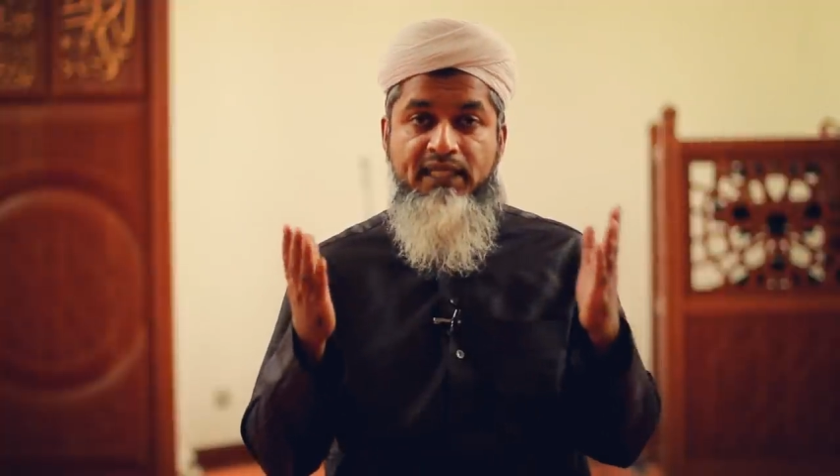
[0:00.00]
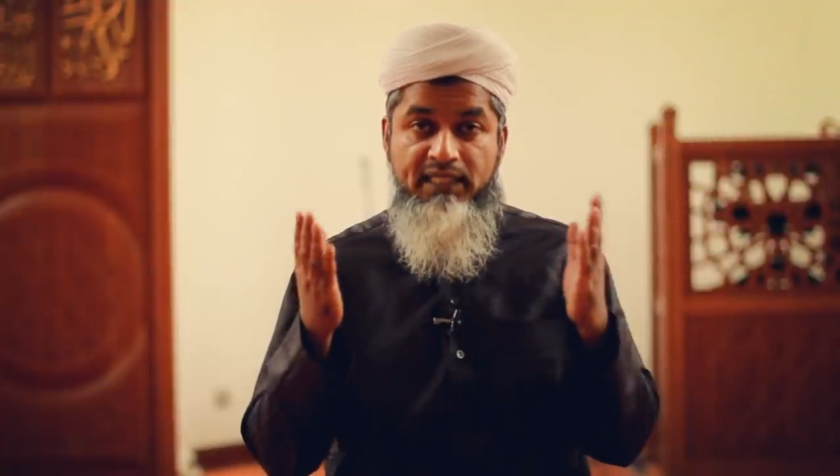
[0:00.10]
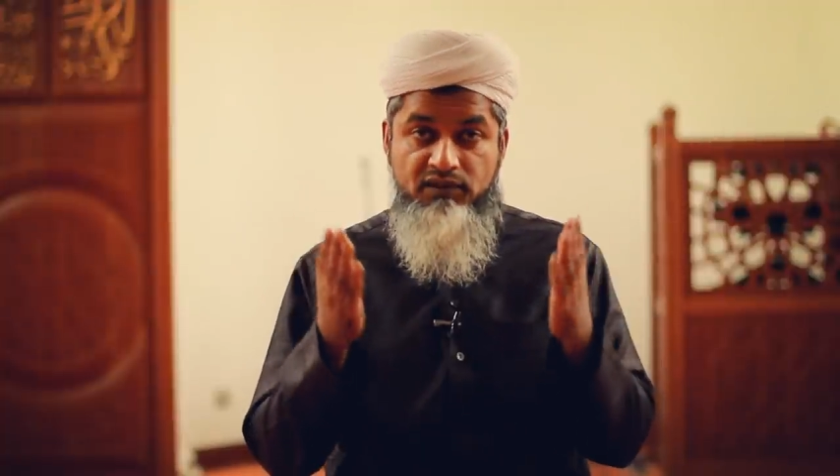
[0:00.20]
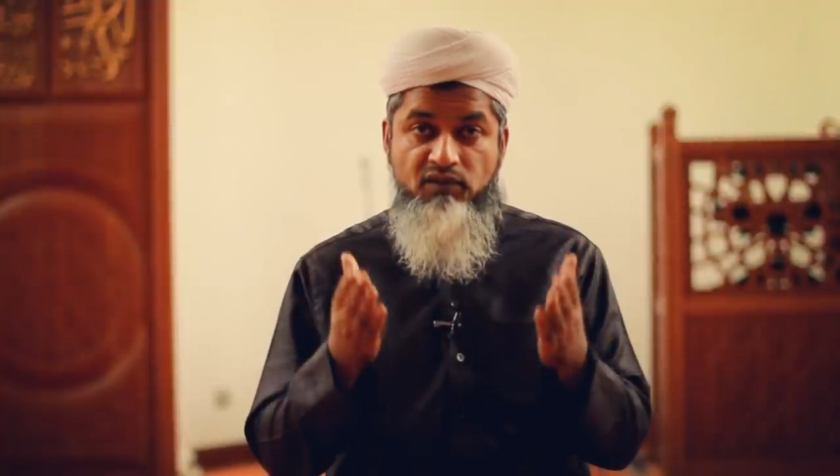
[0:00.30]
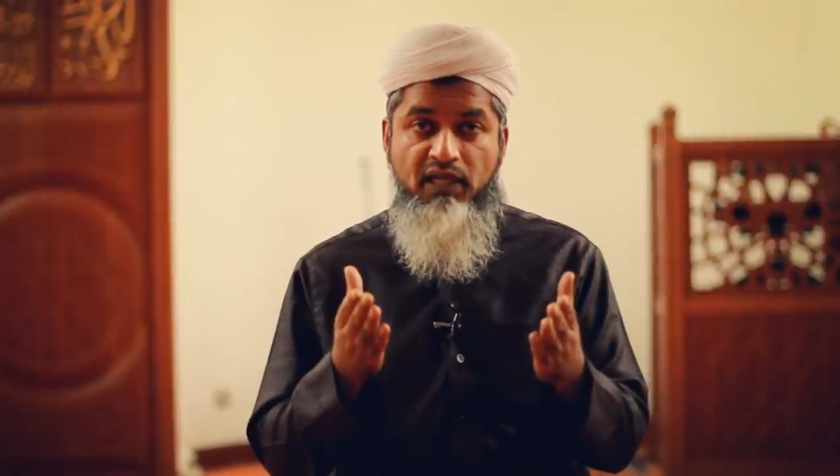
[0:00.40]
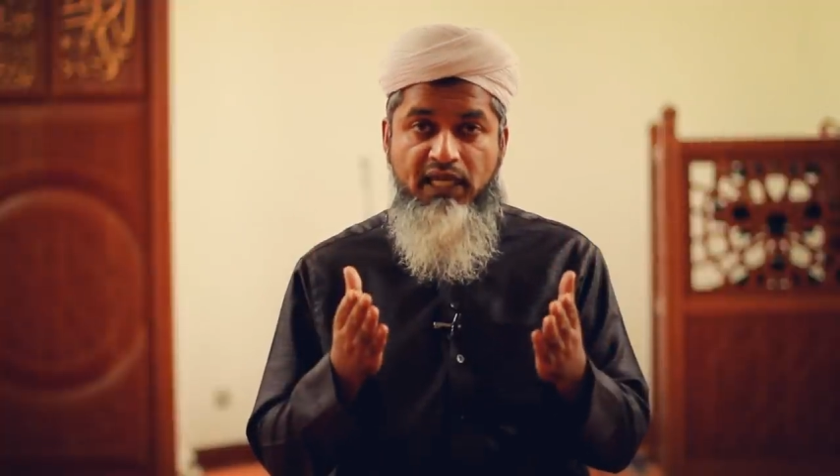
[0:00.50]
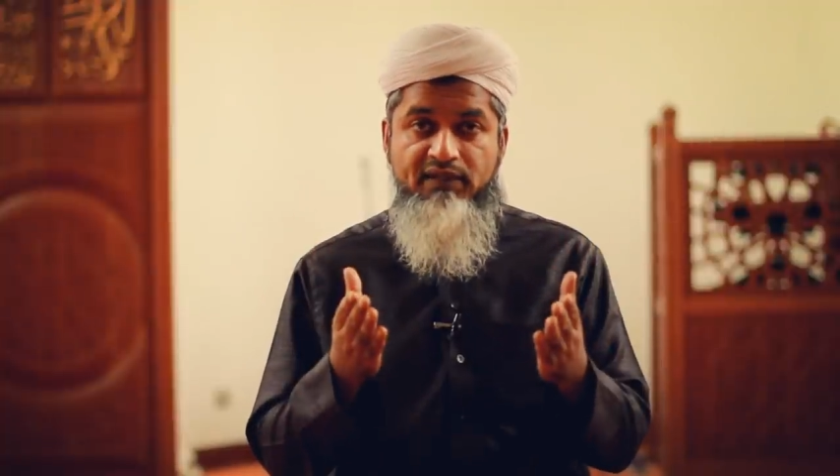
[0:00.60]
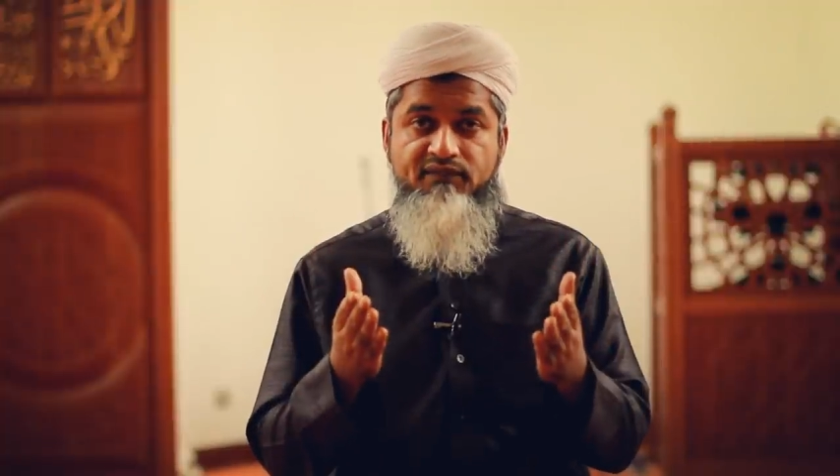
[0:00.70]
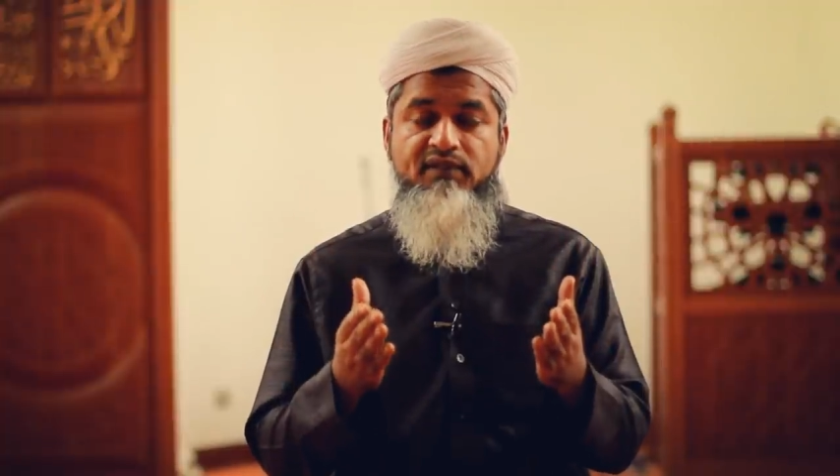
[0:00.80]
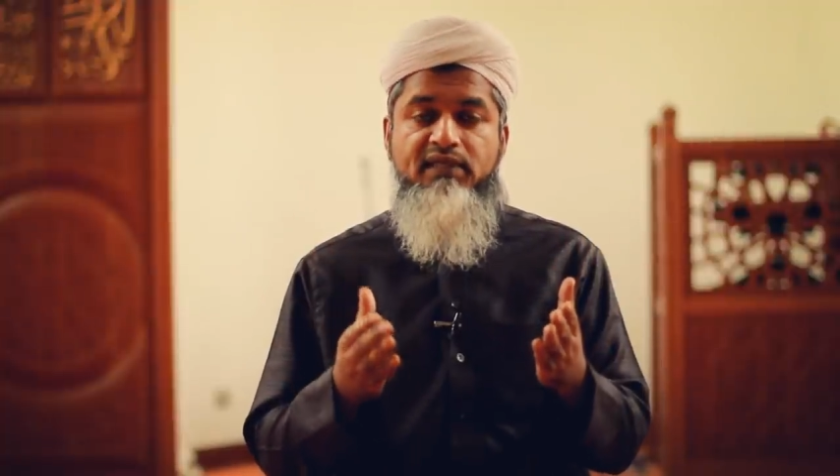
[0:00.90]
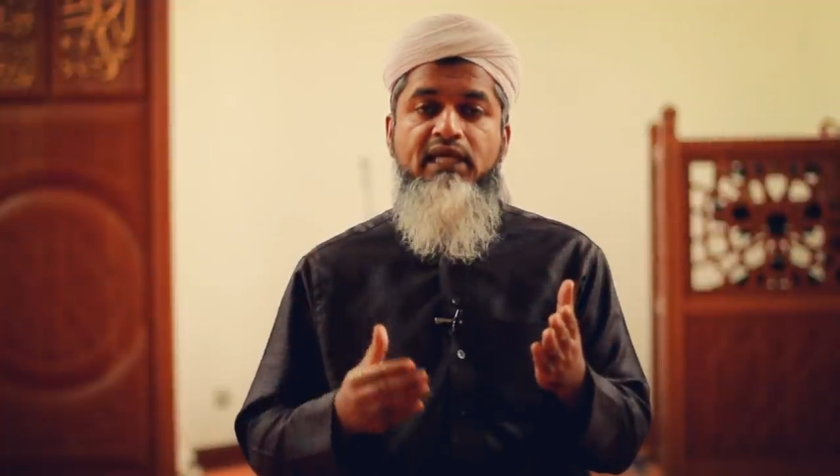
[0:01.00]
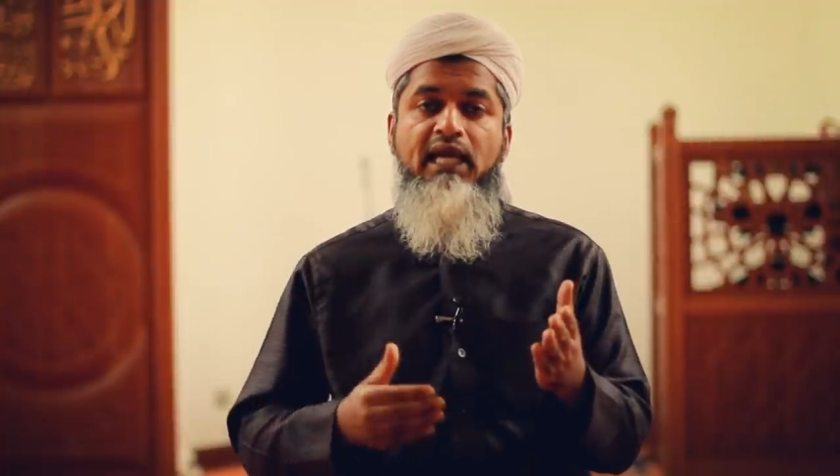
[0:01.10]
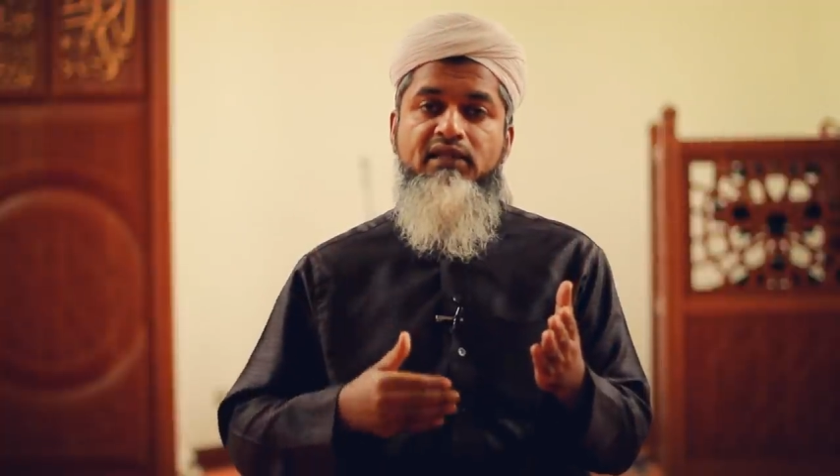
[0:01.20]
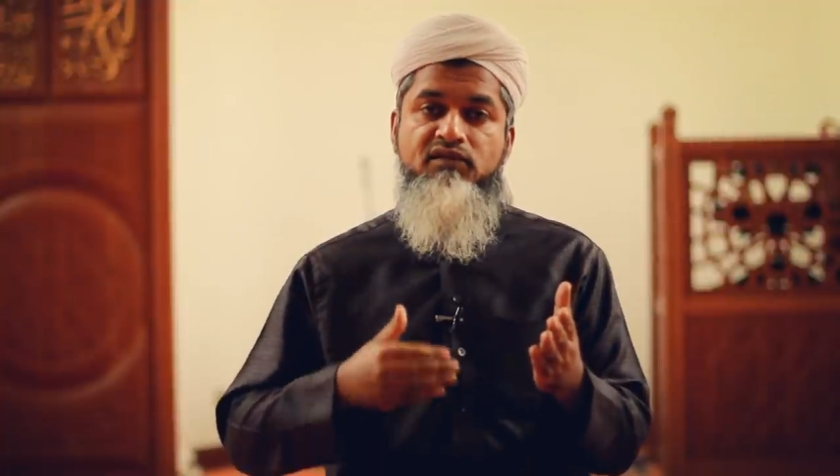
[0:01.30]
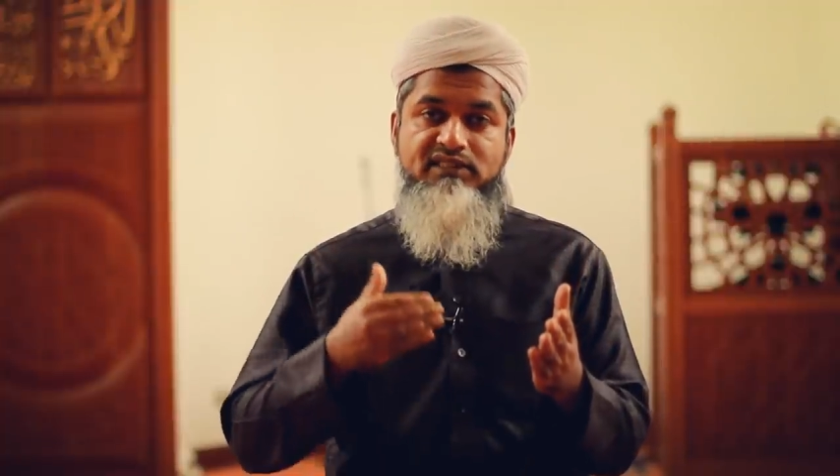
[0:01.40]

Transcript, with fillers: in your life and your